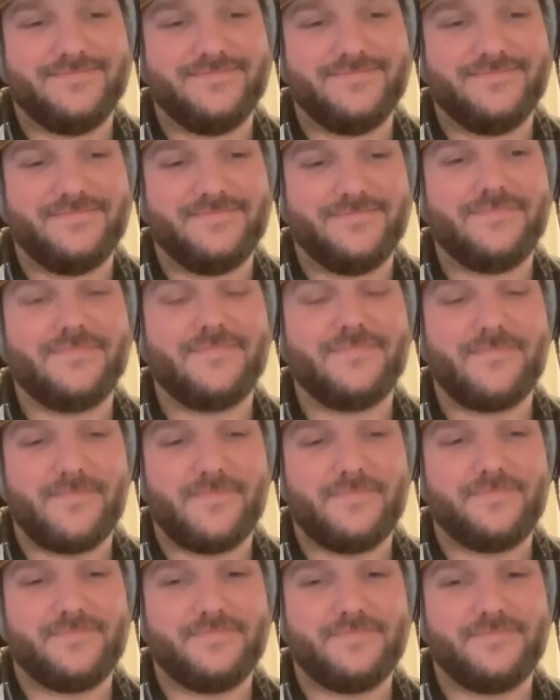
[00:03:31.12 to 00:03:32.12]

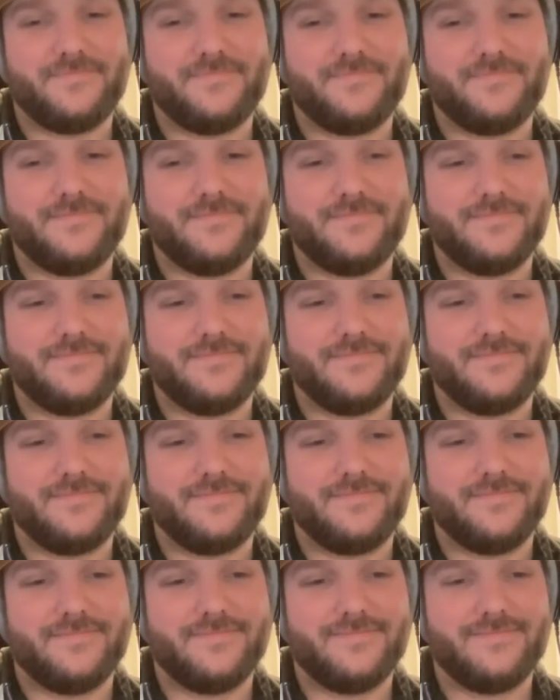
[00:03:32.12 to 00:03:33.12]
(silent)